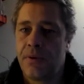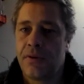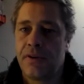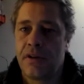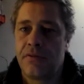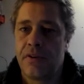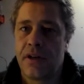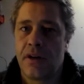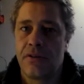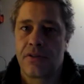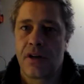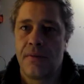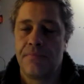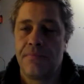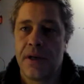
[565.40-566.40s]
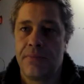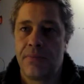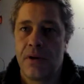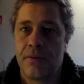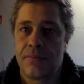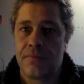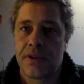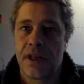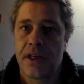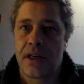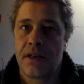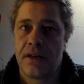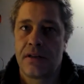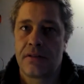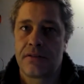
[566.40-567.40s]
putting these videos up and people are
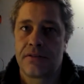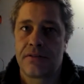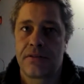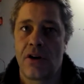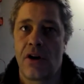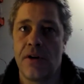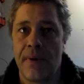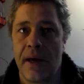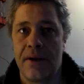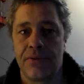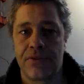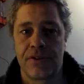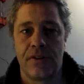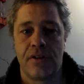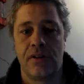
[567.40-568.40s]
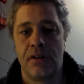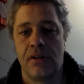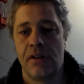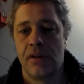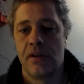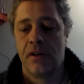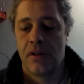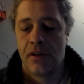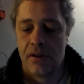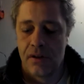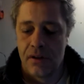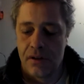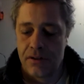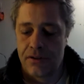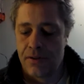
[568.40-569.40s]
taking their time out to
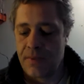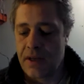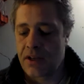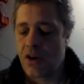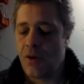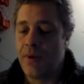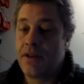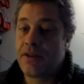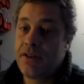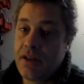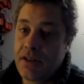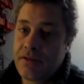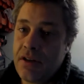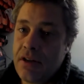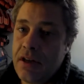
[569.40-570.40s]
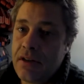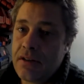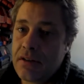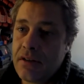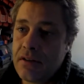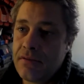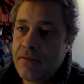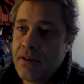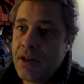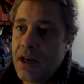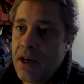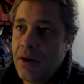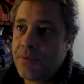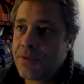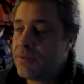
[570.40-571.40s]
make comments, and it
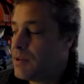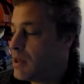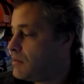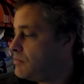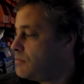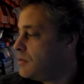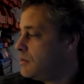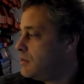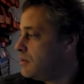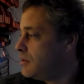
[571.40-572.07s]
really helps. I mean,